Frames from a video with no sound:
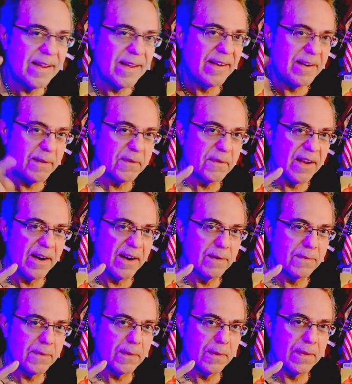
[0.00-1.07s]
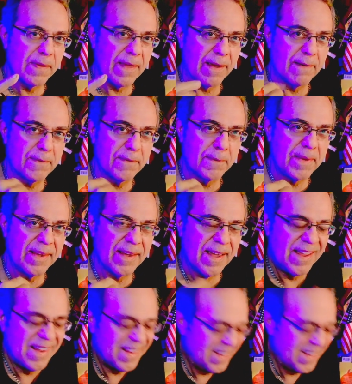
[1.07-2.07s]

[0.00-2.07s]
a different kind of Earth Day for me.